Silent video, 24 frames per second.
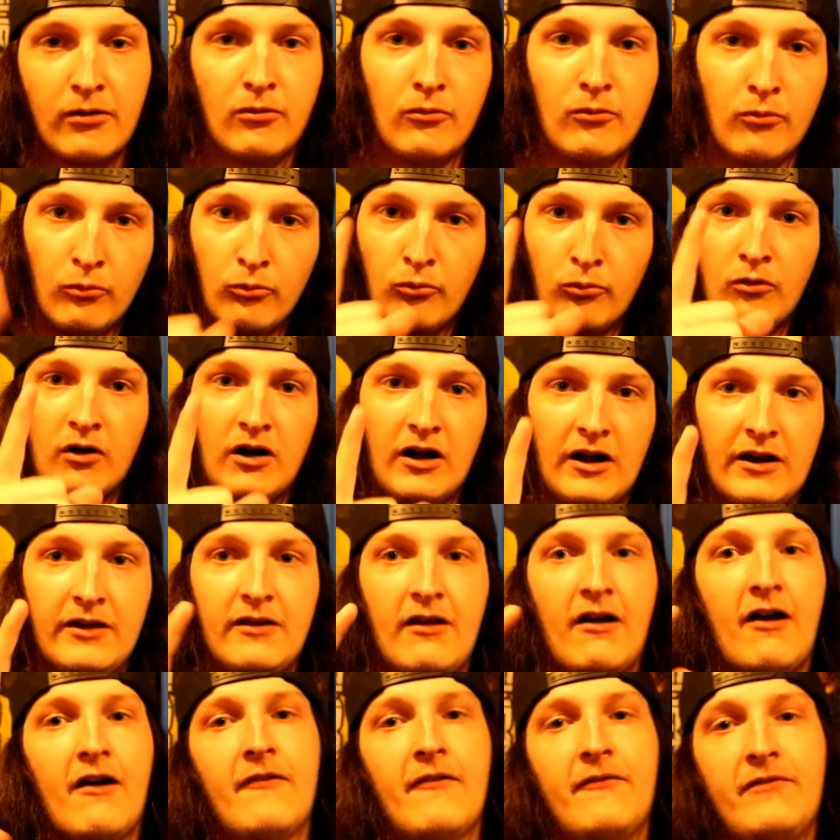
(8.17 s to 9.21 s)
one
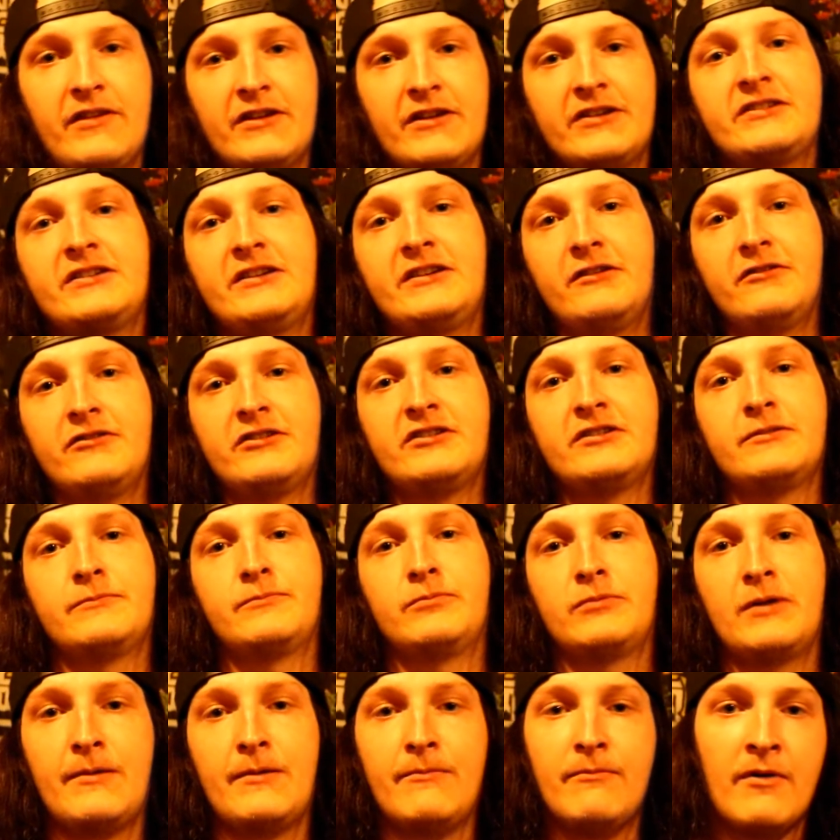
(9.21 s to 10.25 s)
of this year's
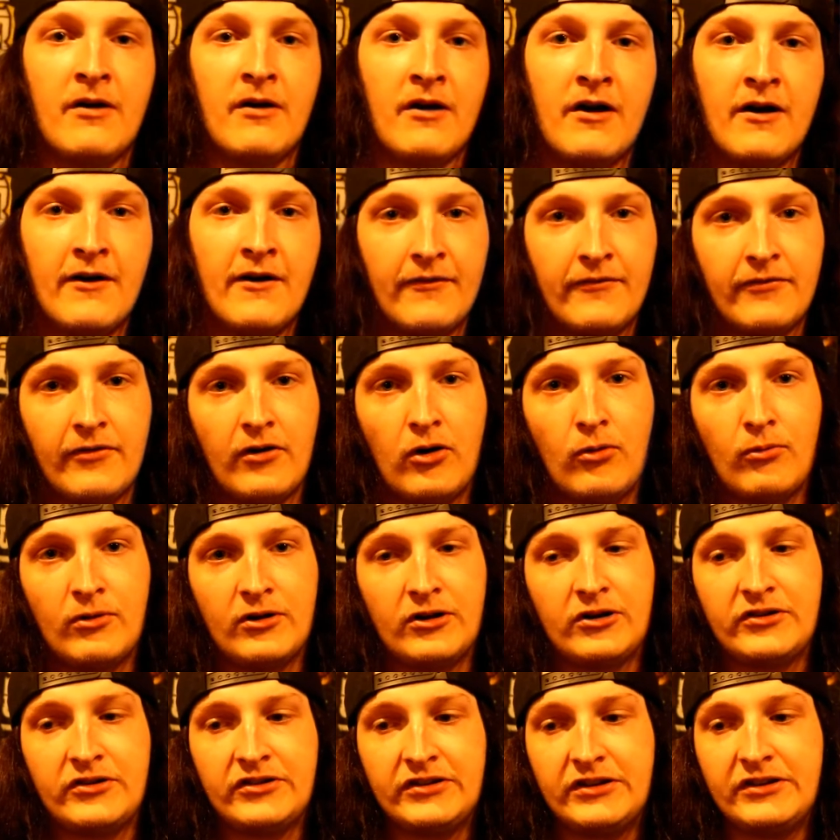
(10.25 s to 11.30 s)
Supreme Fall
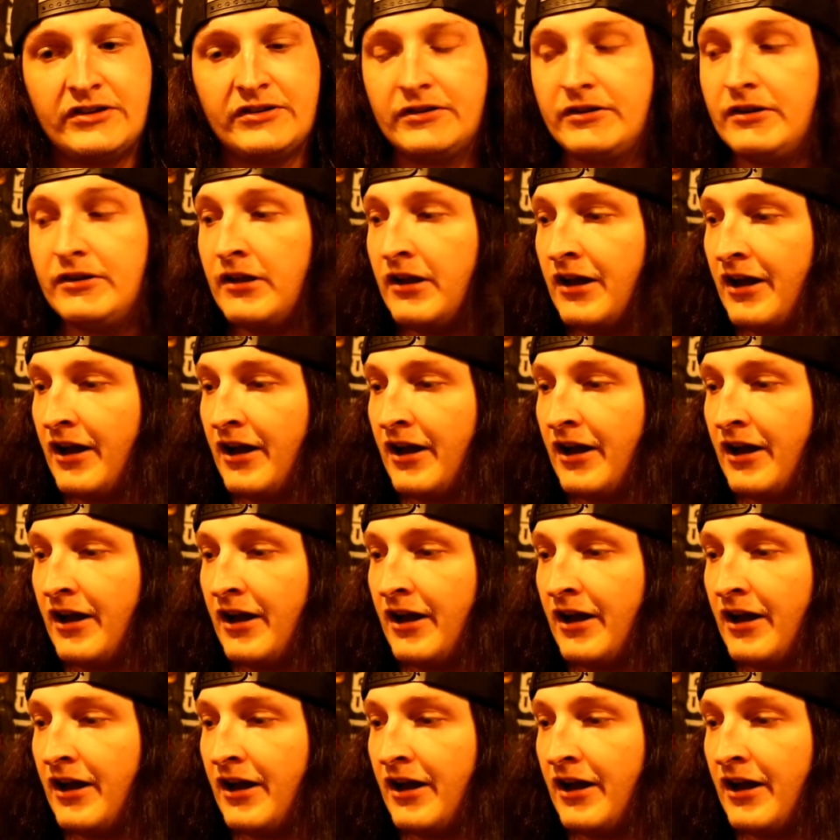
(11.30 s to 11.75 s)
Winter season.